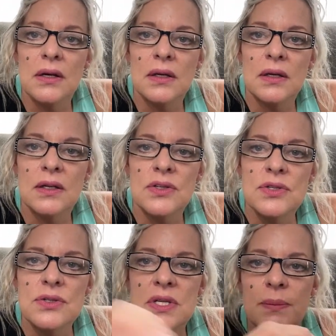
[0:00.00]
Did you
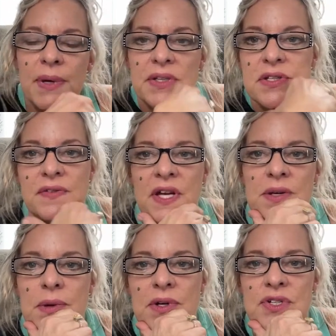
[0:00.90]
see in Pennsylvania
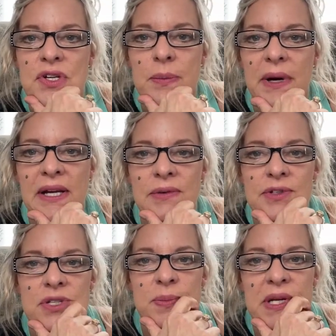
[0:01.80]
where Joe Biden was
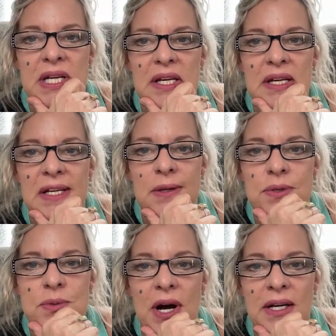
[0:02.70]
speaking and he
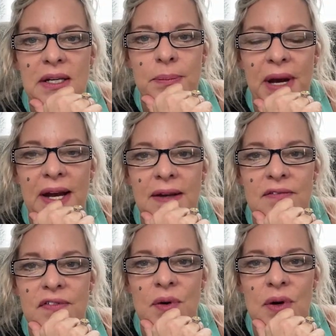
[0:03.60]
was walking back
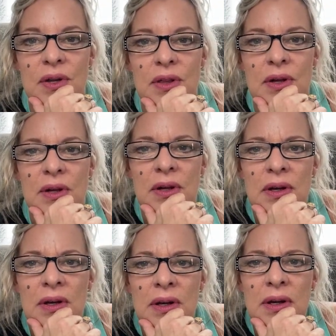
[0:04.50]
and forth
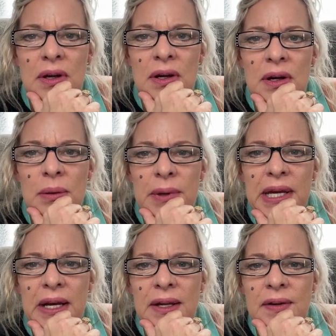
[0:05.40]

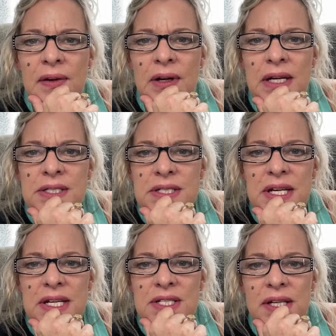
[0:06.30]
behind her on
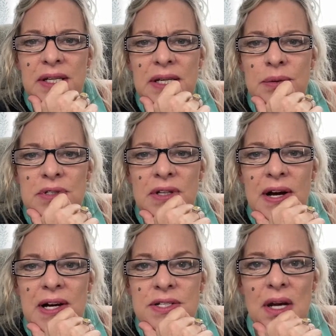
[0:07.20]
stage like he was
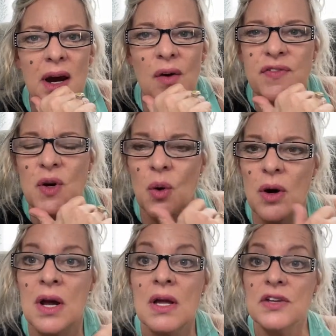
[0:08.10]
lost? Oh, of
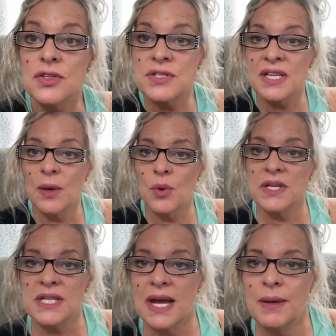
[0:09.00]
course. Did you see that one
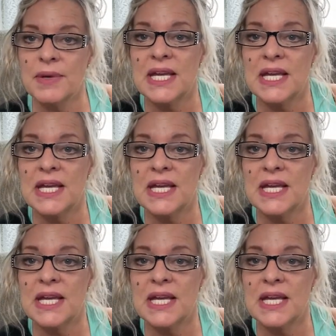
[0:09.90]
time?